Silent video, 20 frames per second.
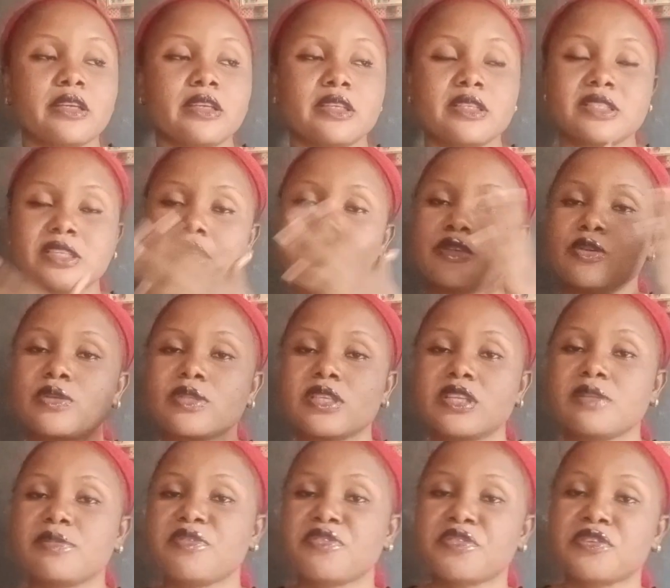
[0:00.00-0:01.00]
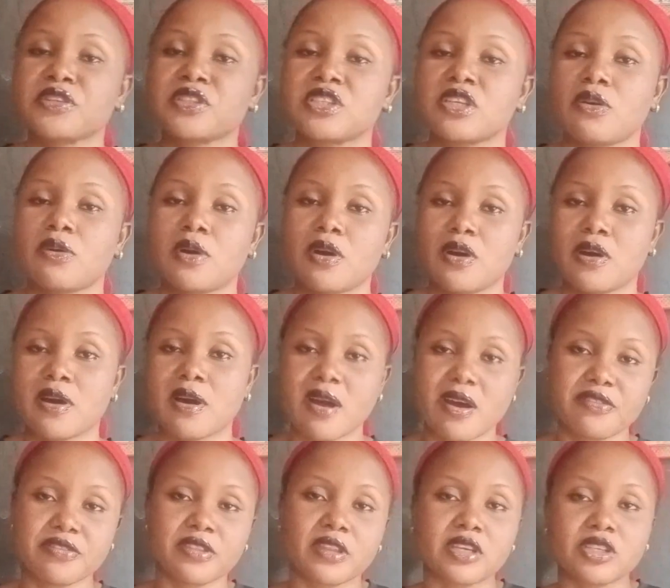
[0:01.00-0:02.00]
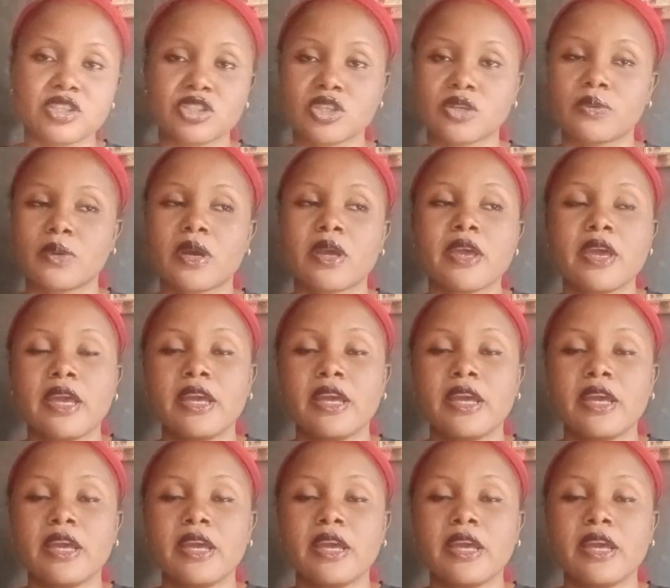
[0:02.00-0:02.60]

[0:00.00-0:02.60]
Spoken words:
Is it using it before shower or after shower?